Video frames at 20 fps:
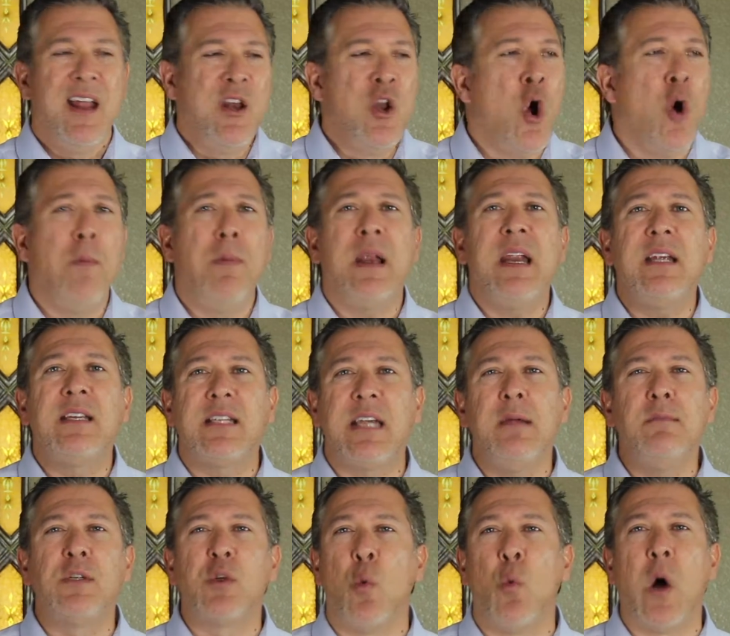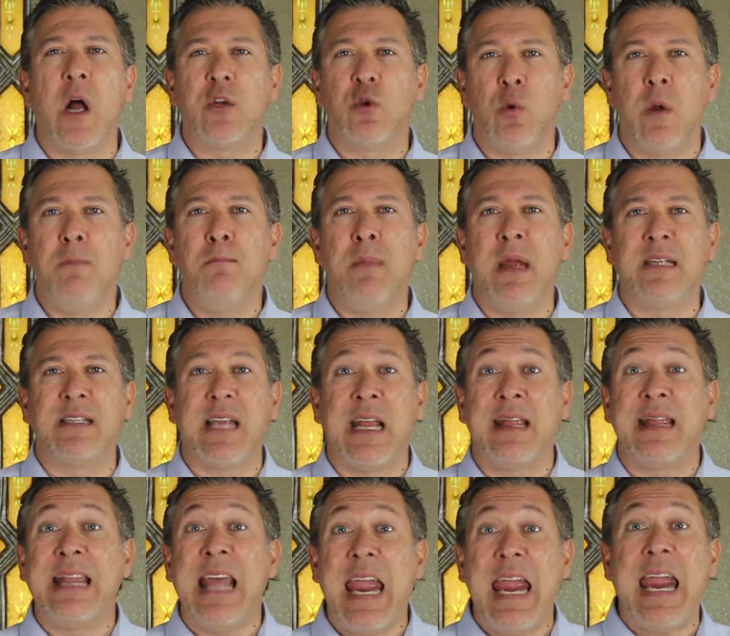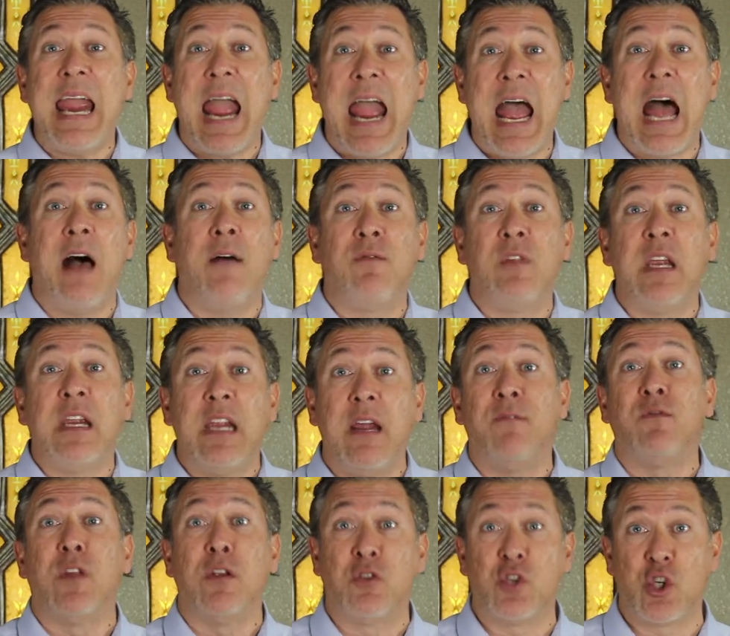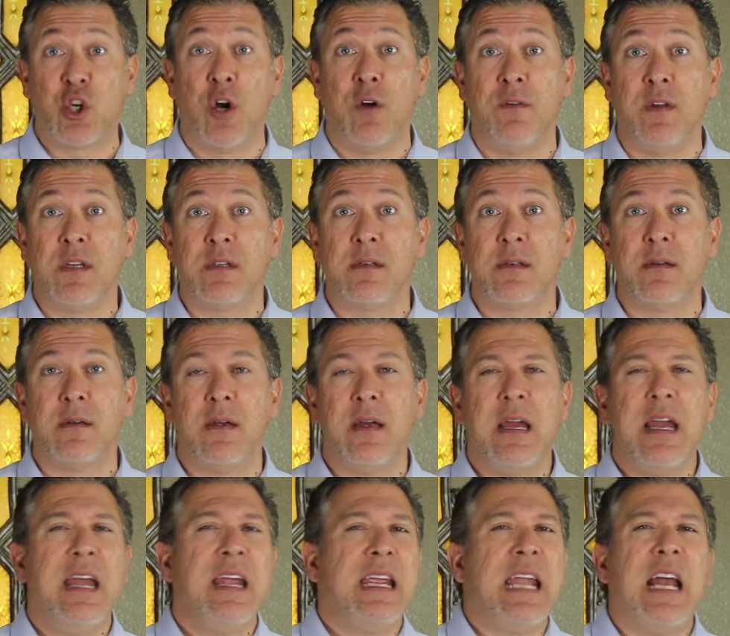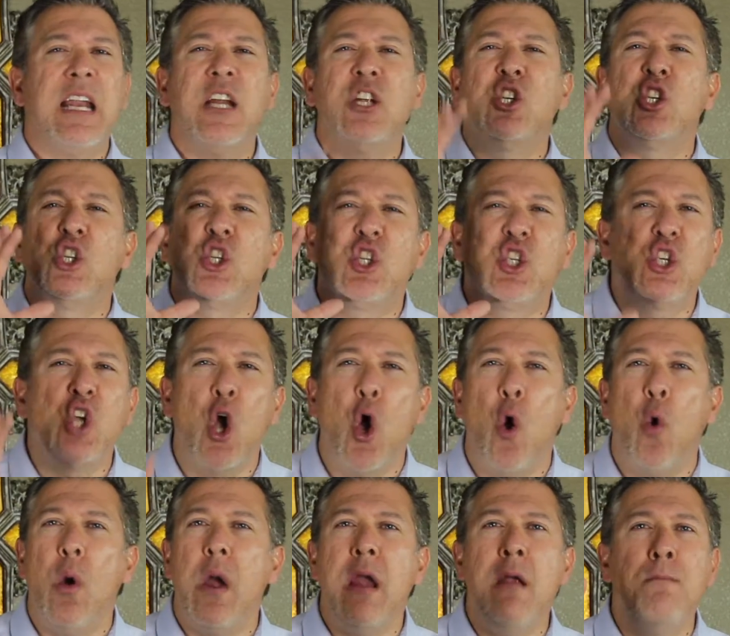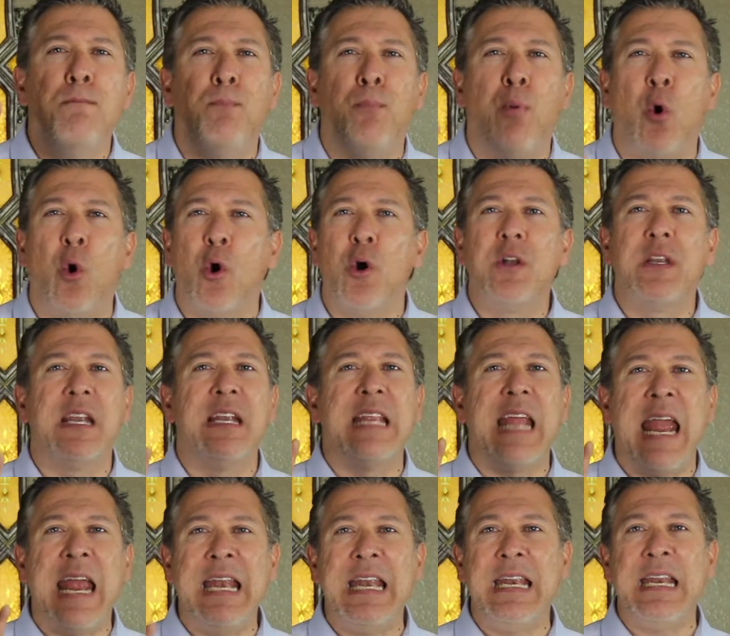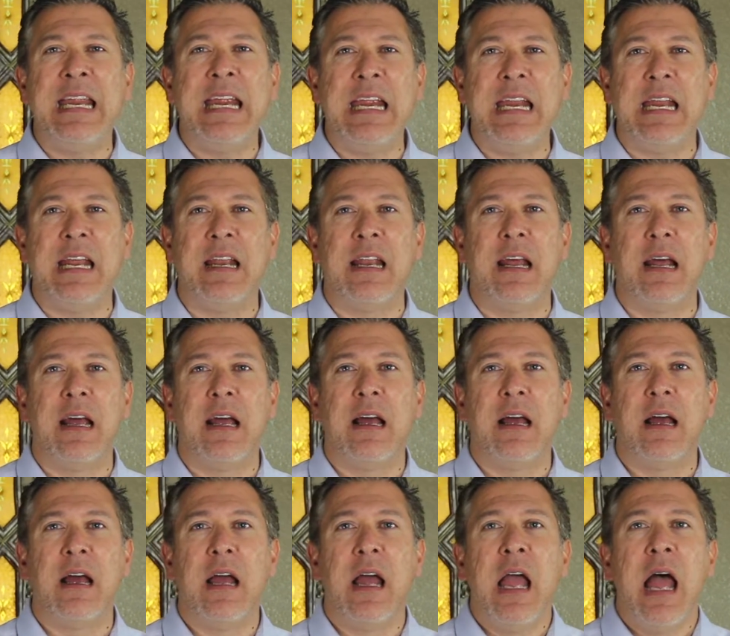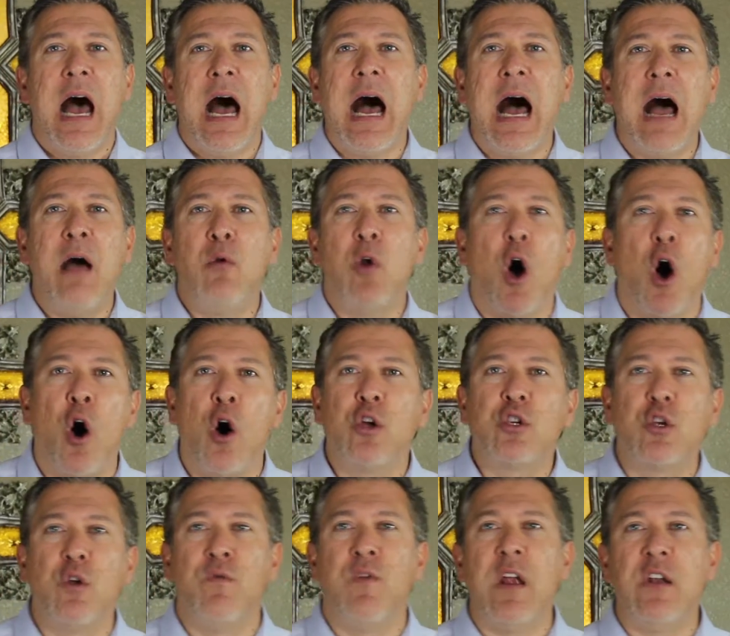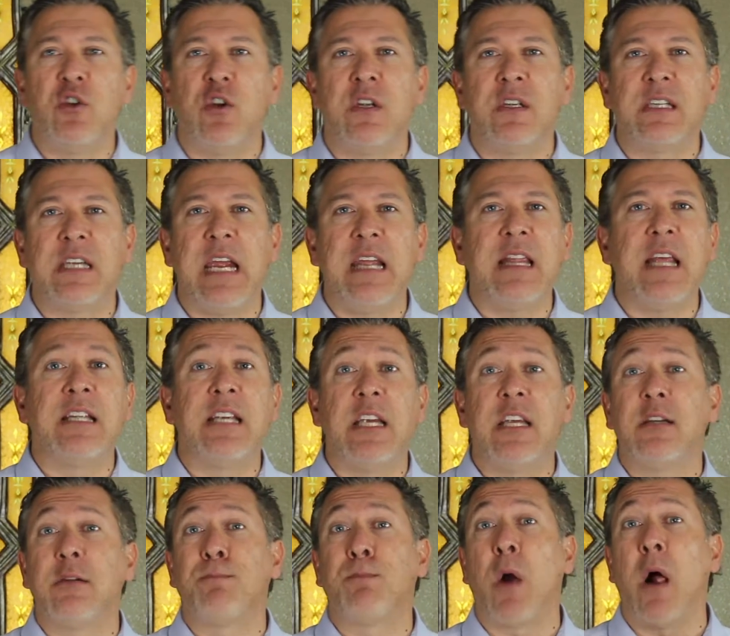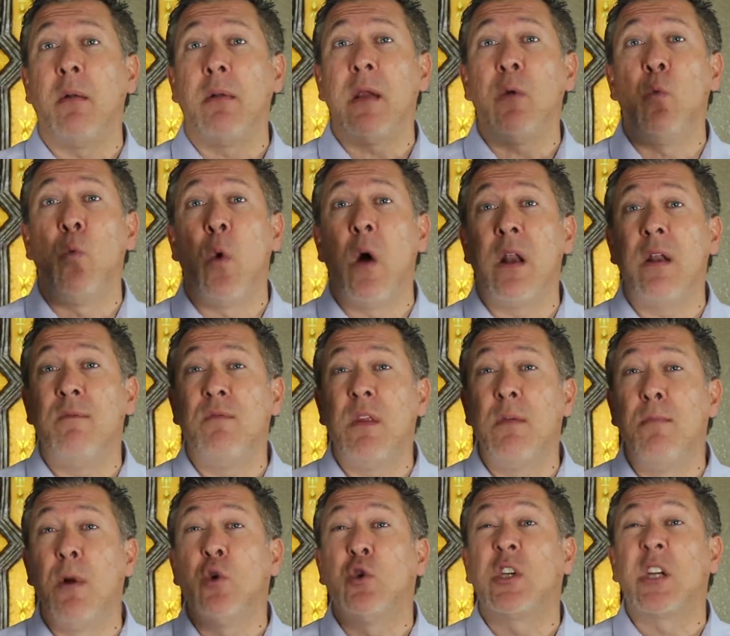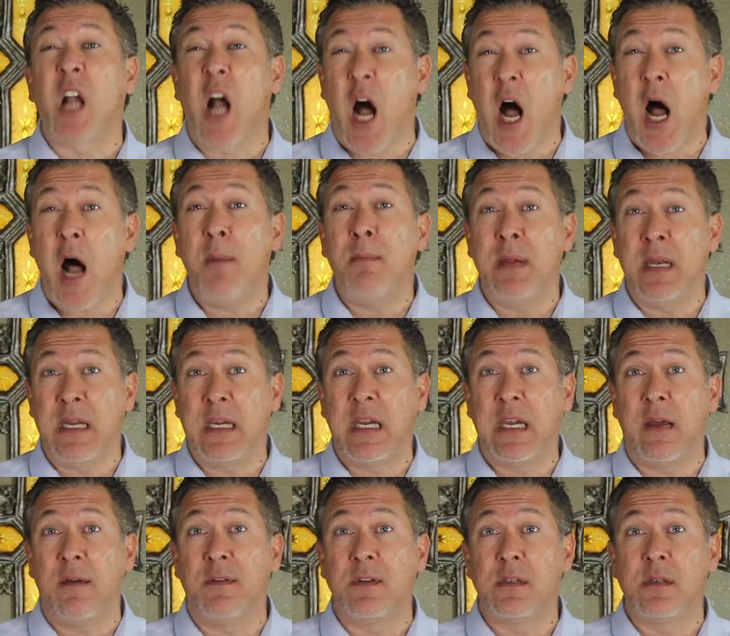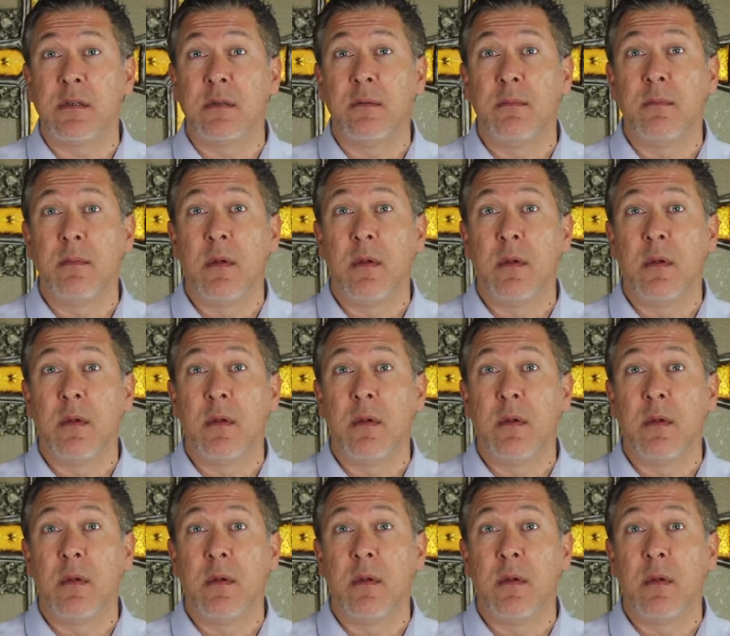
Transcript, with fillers: Nobody seems to want to admit that they have the gift of service, yet it's so important and needed. I would also venture to say that this is probably one of the most common gifts.